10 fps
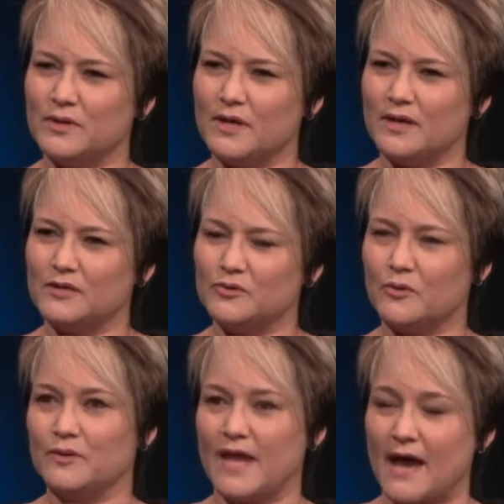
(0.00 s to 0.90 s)
it, you
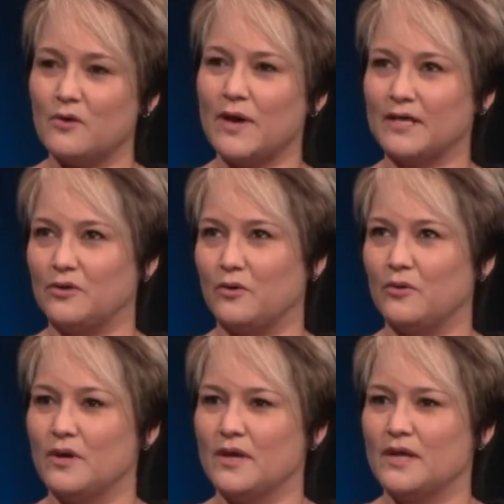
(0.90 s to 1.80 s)
know, now I
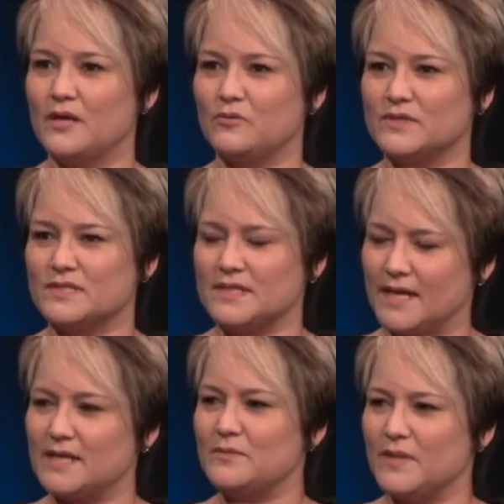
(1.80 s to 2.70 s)
know it was
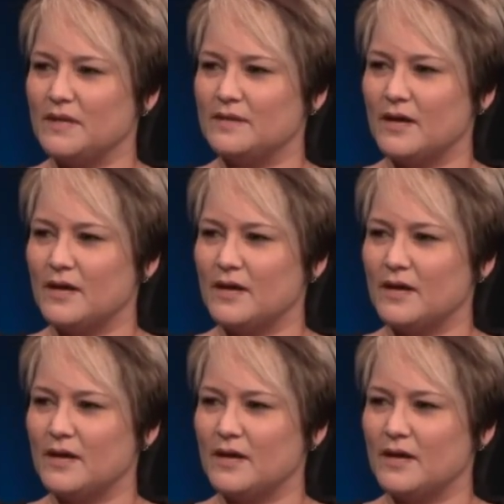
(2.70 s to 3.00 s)
the enemy